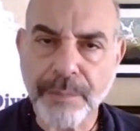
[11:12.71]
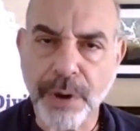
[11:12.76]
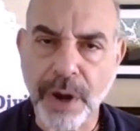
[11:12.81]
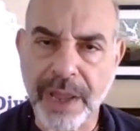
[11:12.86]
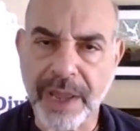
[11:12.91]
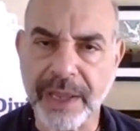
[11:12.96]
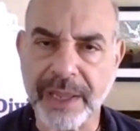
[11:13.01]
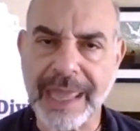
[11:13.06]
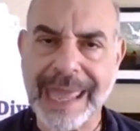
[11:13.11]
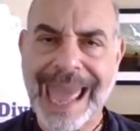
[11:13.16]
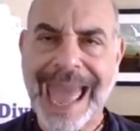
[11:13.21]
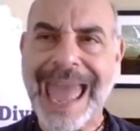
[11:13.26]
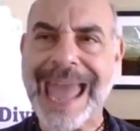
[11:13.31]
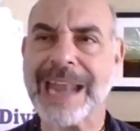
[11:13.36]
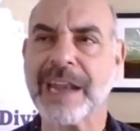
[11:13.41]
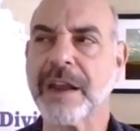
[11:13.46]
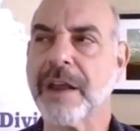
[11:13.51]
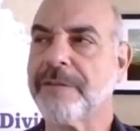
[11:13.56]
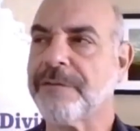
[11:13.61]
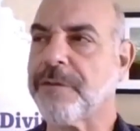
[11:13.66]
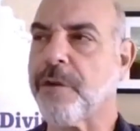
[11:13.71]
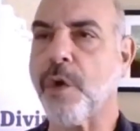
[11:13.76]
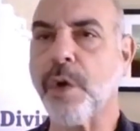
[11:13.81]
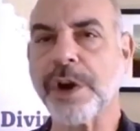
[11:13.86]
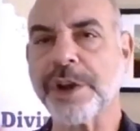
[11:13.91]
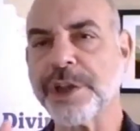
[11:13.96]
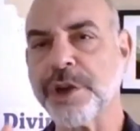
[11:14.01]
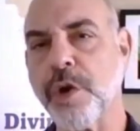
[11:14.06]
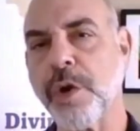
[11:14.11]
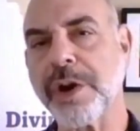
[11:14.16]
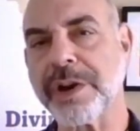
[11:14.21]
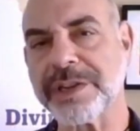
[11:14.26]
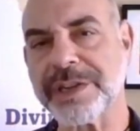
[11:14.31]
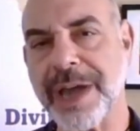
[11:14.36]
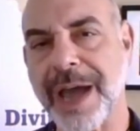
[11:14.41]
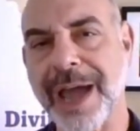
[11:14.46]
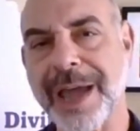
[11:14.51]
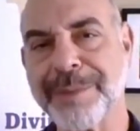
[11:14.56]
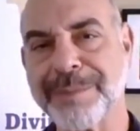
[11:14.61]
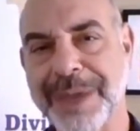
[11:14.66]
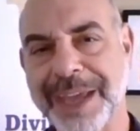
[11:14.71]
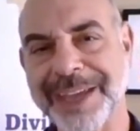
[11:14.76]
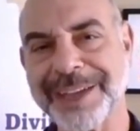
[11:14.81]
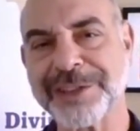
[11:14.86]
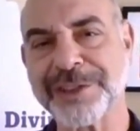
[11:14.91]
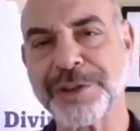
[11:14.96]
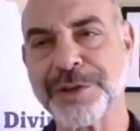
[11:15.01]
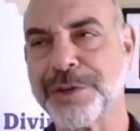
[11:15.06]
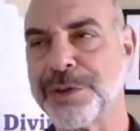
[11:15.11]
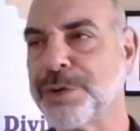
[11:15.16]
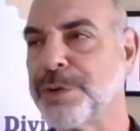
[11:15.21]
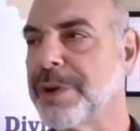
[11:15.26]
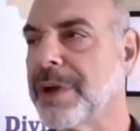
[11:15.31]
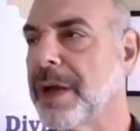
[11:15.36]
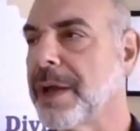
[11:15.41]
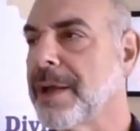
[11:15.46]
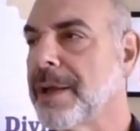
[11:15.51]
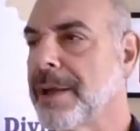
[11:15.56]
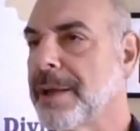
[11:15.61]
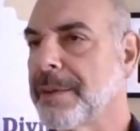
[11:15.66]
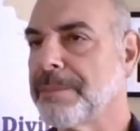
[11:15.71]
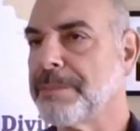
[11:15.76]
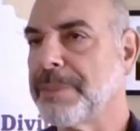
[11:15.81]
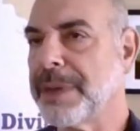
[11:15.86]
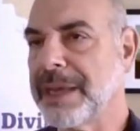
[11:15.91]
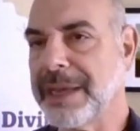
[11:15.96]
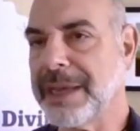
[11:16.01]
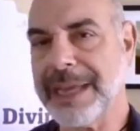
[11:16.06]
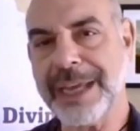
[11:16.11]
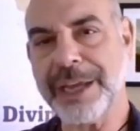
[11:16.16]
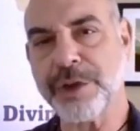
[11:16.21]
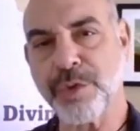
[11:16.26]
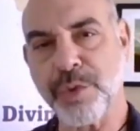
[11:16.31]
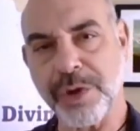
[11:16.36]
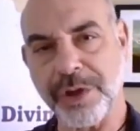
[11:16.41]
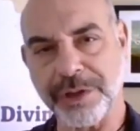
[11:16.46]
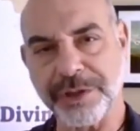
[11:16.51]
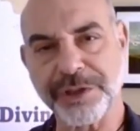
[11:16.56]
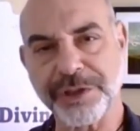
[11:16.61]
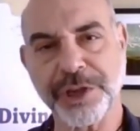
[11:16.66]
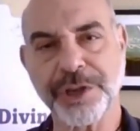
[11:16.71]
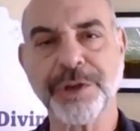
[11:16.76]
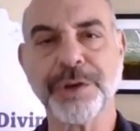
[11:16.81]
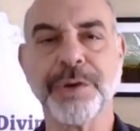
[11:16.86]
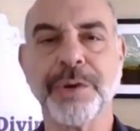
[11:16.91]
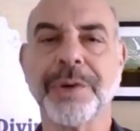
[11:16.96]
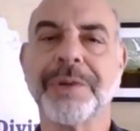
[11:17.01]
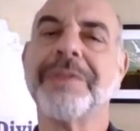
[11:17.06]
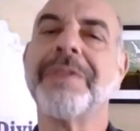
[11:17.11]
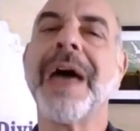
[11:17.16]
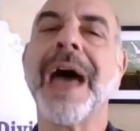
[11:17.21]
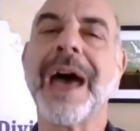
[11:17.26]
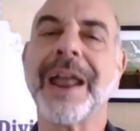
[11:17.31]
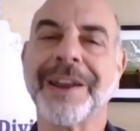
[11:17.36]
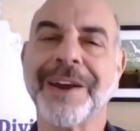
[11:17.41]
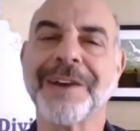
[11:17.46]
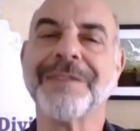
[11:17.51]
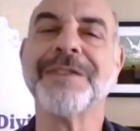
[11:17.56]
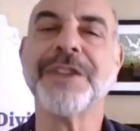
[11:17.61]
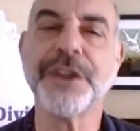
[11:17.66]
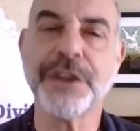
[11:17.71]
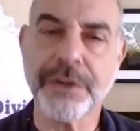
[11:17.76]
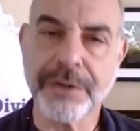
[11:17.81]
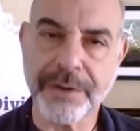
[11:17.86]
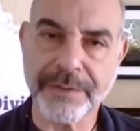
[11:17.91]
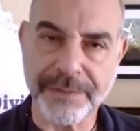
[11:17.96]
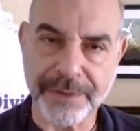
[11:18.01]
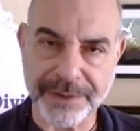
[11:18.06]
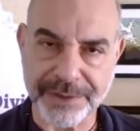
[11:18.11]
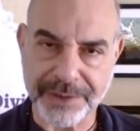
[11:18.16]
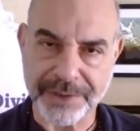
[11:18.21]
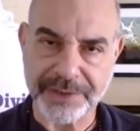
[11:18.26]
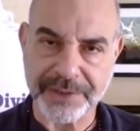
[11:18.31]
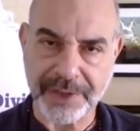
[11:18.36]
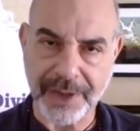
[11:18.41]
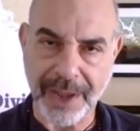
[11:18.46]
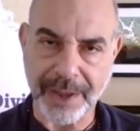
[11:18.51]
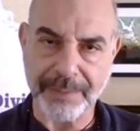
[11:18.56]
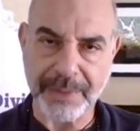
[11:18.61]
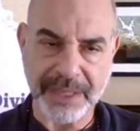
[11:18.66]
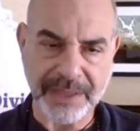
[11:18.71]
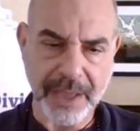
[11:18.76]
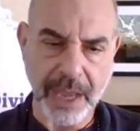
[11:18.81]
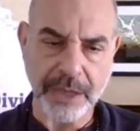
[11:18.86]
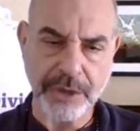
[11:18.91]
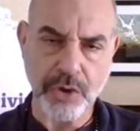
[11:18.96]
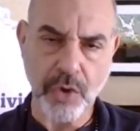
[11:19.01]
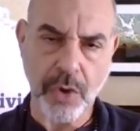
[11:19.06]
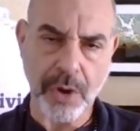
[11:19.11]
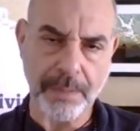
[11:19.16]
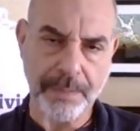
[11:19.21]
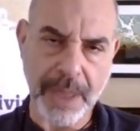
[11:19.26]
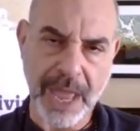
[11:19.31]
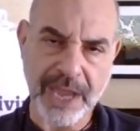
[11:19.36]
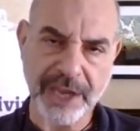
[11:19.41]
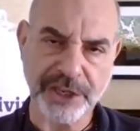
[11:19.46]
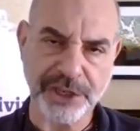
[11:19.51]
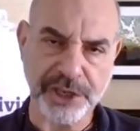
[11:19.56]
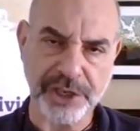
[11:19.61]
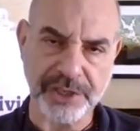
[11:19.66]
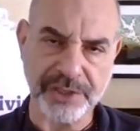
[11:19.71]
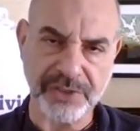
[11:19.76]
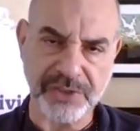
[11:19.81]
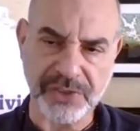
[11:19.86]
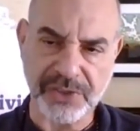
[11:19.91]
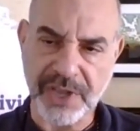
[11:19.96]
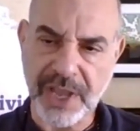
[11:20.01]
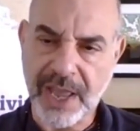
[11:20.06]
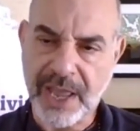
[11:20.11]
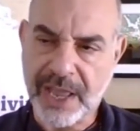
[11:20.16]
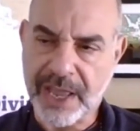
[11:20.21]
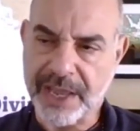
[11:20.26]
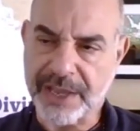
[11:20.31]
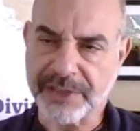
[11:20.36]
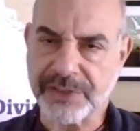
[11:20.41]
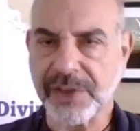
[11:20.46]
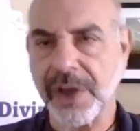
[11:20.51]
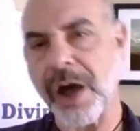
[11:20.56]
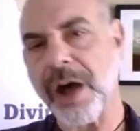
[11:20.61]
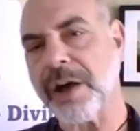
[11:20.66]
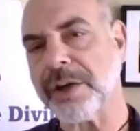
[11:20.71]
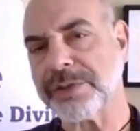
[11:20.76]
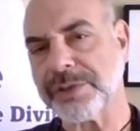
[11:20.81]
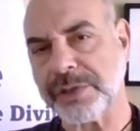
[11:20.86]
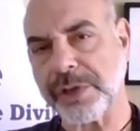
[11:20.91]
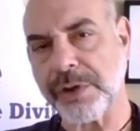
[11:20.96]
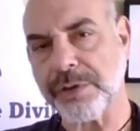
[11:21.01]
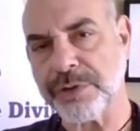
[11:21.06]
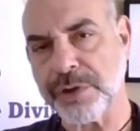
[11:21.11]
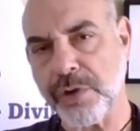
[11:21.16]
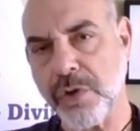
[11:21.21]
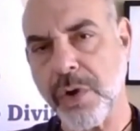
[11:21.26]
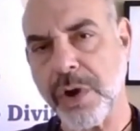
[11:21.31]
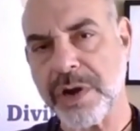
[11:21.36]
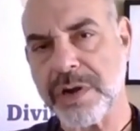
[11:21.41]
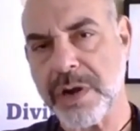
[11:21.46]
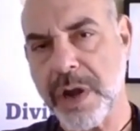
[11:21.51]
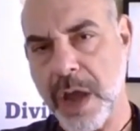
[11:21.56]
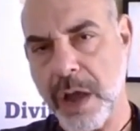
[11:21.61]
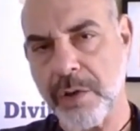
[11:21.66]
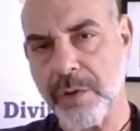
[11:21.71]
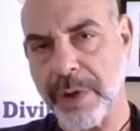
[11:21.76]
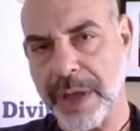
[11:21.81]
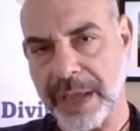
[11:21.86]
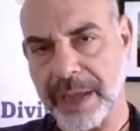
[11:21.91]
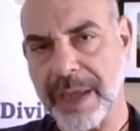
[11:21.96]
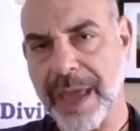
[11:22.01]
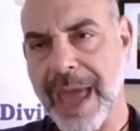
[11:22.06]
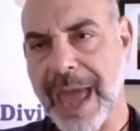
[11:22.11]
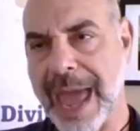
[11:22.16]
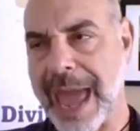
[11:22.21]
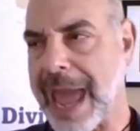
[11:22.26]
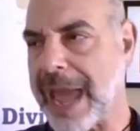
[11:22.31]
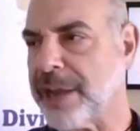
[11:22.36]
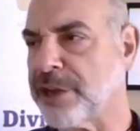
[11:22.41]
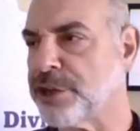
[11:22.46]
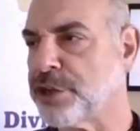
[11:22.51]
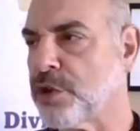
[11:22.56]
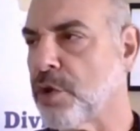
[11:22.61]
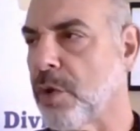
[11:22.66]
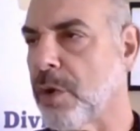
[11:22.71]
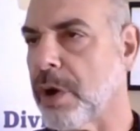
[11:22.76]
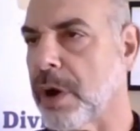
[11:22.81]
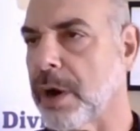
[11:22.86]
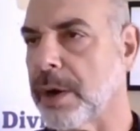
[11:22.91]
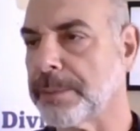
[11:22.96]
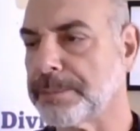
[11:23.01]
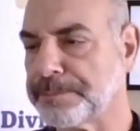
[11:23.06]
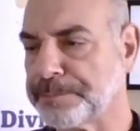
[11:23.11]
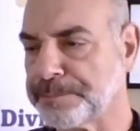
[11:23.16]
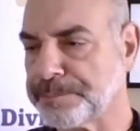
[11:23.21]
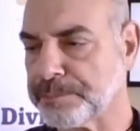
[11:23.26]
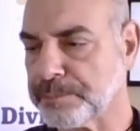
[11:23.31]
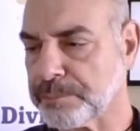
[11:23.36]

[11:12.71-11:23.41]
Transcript: Pray again for your timing to be equal to that of the universe's timing, that your patience is also your knowing and your